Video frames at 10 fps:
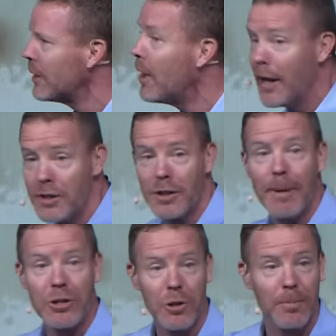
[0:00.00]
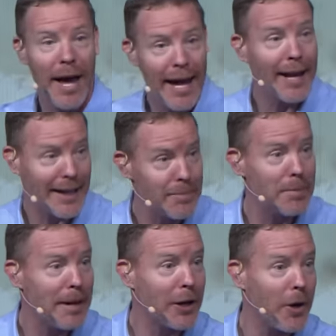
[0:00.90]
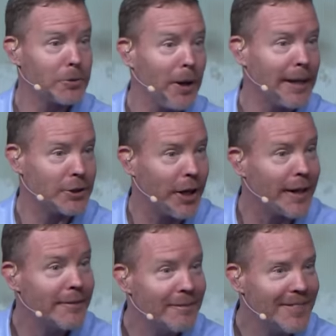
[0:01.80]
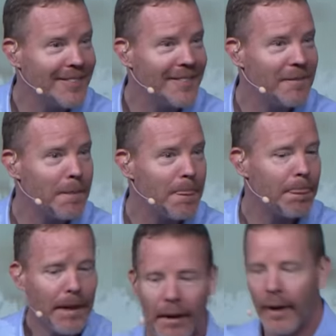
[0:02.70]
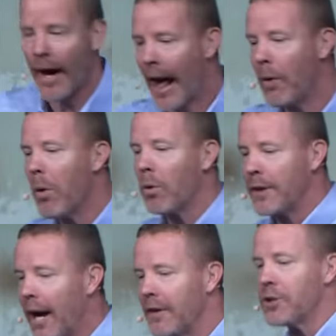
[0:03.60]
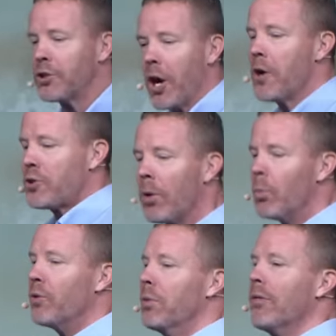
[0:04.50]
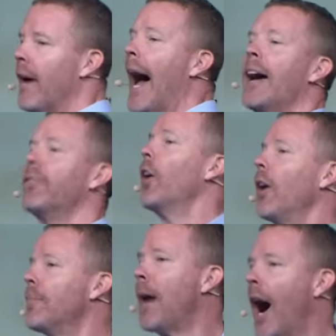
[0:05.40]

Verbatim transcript: And then somebody shook my hand and gave me a Pentecostal handshake. And I walked out of this church with revival in my